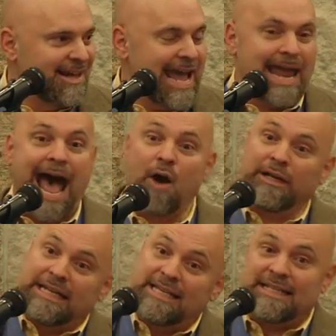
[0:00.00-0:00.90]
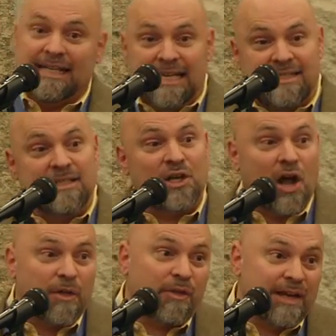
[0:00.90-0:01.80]
and how it is and it isn't, and
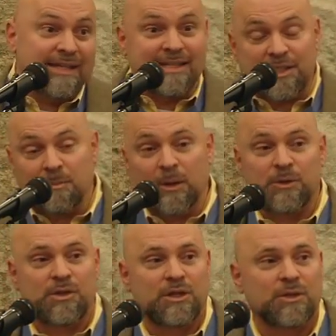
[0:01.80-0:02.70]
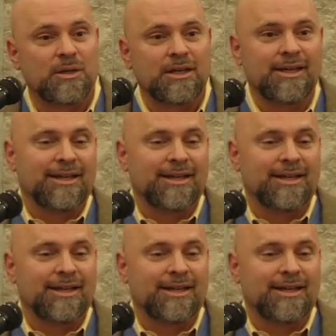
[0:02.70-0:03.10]
all the things that it's supposed to do,